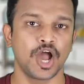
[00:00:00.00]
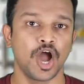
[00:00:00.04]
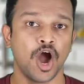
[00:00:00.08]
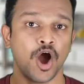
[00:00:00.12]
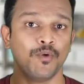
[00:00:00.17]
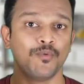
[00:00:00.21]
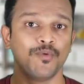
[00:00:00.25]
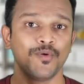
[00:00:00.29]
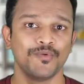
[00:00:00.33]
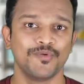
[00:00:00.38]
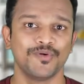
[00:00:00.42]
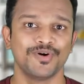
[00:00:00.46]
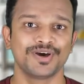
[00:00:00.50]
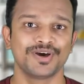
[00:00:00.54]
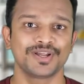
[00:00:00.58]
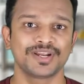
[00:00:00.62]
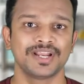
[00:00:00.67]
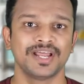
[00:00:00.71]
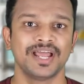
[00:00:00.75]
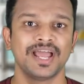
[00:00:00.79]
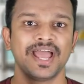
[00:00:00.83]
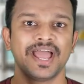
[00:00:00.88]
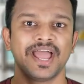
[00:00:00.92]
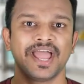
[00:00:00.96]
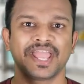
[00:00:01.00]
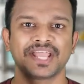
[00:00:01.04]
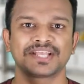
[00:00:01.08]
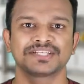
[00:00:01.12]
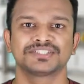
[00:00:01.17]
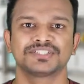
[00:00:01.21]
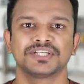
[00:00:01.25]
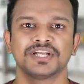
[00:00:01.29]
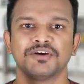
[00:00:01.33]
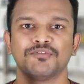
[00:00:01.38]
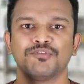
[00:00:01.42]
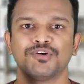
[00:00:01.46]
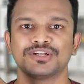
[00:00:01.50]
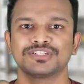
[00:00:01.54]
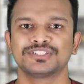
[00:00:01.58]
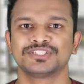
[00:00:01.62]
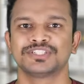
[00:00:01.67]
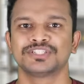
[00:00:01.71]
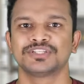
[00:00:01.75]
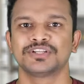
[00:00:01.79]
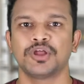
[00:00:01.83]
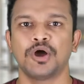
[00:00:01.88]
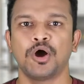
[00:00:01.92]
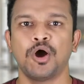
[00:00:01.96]
However, extra
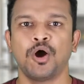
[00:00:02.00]
virgin